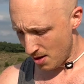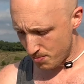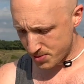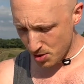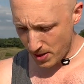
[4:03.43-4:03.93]

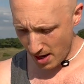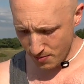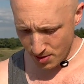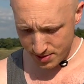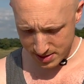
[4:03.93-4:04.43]
So we have
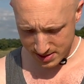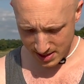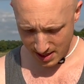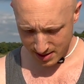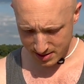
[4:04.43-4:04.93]
all this
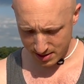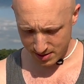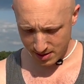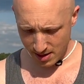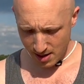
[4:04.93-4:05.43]
sand
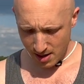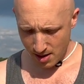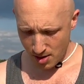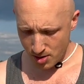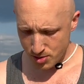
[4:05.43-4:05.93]
here.
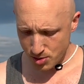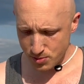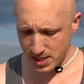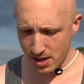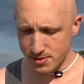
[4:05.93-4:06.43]
No
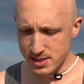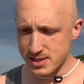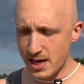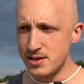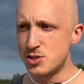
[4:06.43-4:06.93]
doubt this
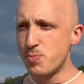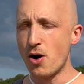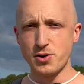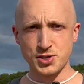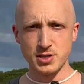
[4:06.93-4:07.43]
sand is
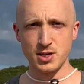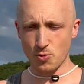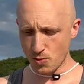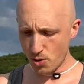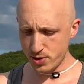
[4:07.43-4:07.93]
partially
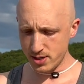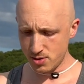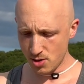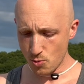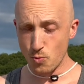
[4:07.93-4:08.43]
eroded,
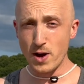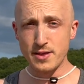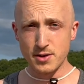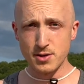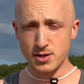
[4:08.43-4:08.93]

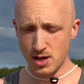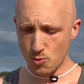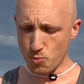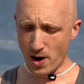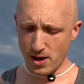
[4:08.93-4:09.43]
weathered,
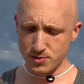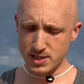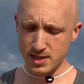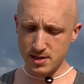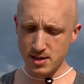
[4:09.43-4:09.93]

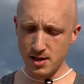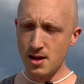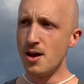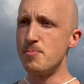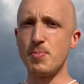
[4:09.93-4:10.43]
rounded,
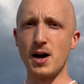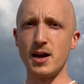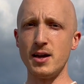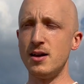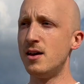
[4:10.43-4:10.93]

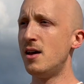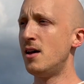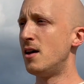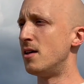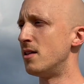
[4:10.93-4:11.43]
by
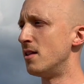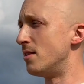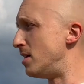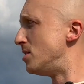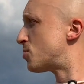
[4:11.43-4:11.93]

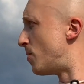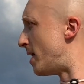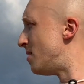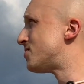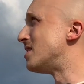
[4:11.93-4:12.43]
these
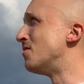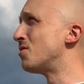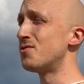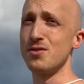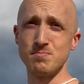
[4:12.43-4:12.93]
waves, even
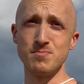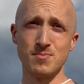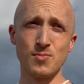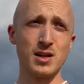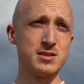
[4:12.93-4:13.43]
though they're
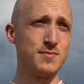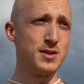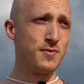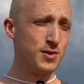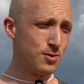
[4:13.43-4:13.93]
relatively
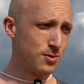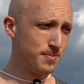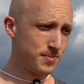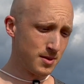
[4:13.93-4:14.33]
few.